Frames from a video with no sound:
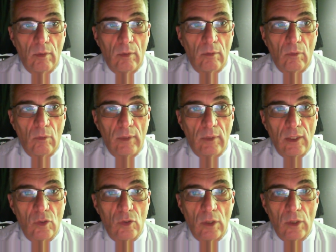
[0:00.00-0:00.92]

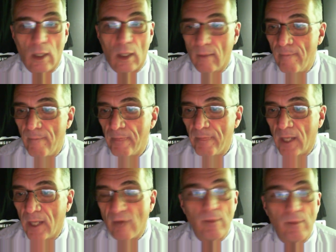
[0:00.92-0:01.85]
these um,
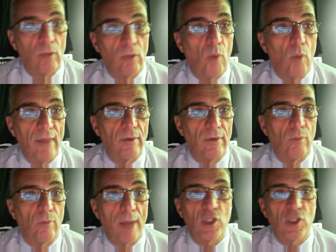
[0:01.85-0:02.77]
government weather
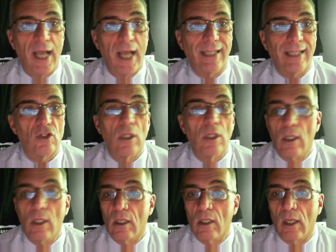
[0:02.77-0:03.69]
websites
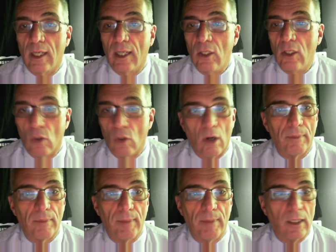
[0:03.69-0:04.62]
uh, in Europe,
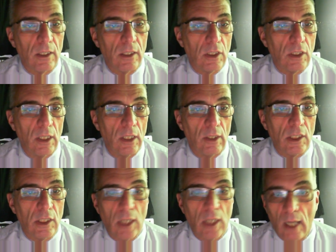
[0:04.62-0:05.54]
because you know
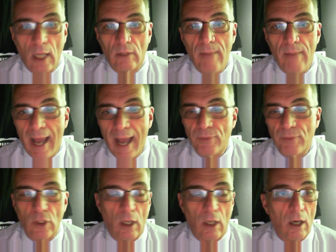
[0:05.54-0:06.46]
these color maps
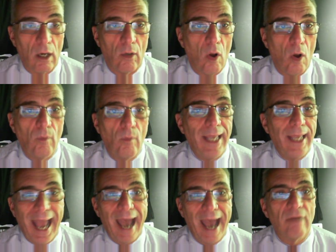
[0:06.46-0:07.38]
are all we
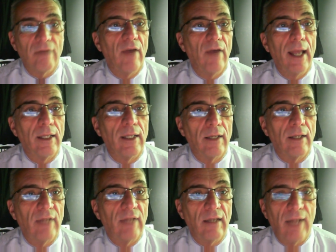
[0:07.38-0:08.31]
have, and they
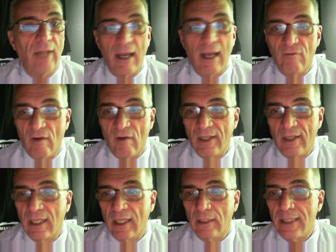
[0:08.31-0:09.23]
they they have very
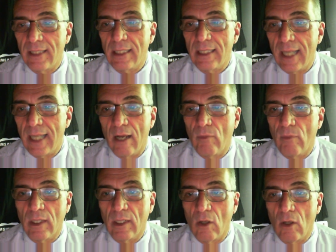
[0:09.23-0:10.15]
little detail. We
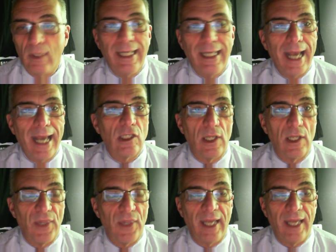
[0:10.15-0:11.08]
can only guess at
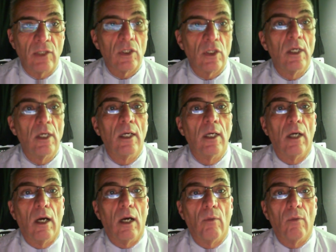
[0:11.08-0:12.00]
things
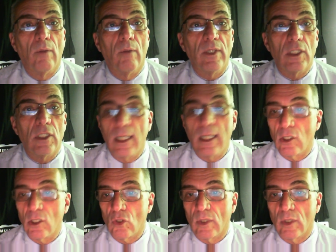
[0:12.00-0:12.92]
uh, when we see this
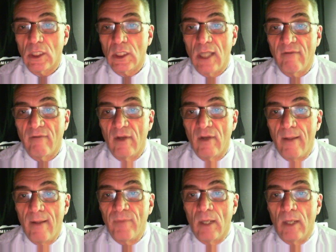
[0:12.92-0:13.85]
sort of stuff.
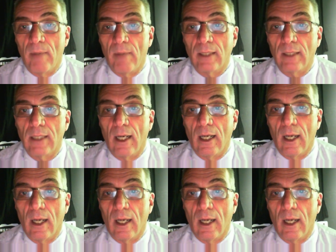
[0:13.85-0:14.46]
But uh,